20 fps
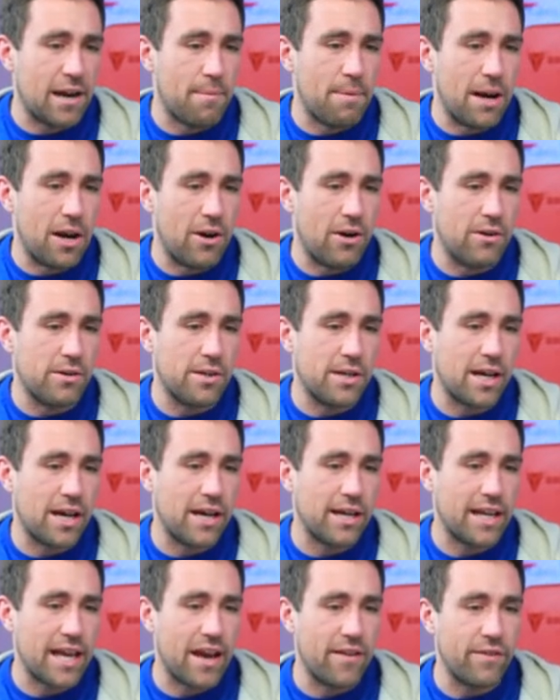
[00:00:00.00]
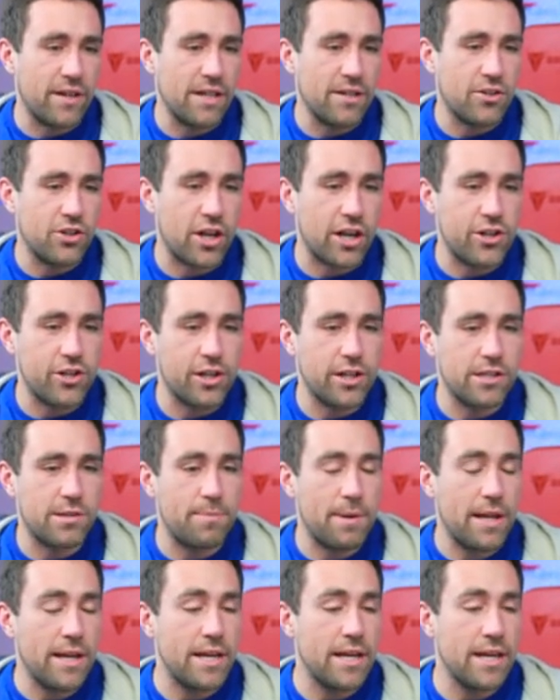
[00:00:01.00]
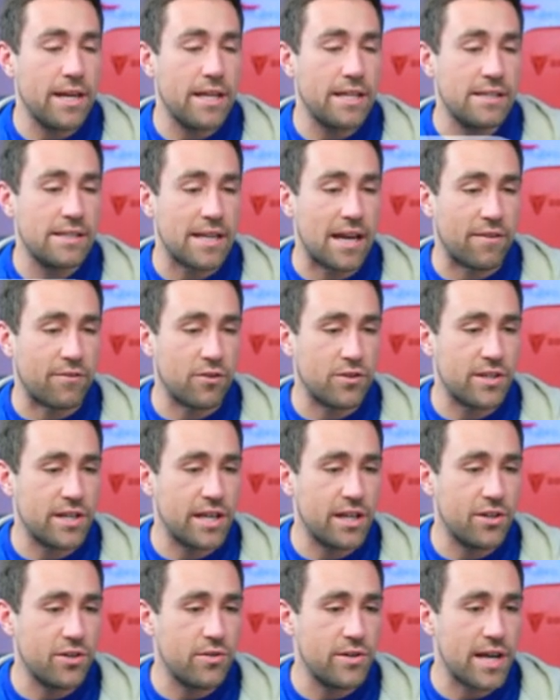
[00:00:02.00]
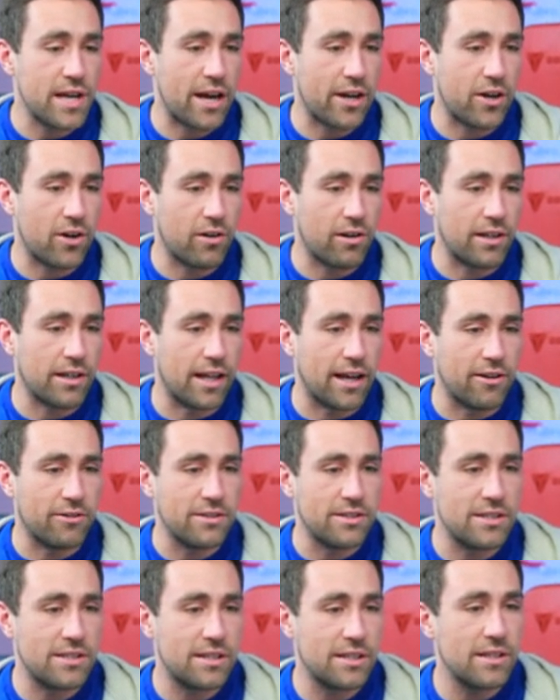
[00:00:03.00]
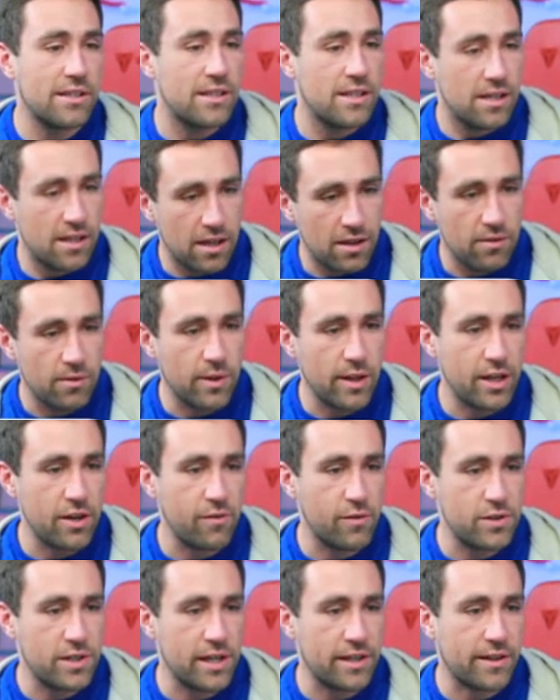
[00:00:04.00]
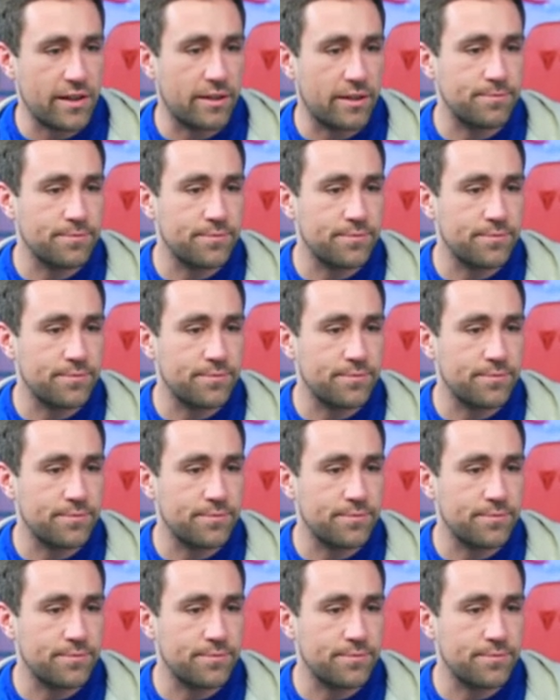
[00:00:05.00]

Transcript: about Kevin changing his opinions after seeing new data or clowns. Well, thank you for saying